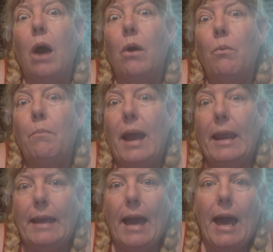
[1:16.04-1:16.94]
oh
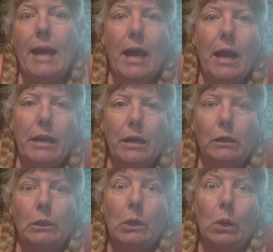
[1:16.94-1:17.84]
my God, honey,
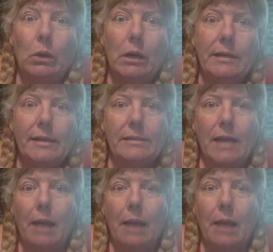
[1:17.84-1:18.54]
you're gorgeous.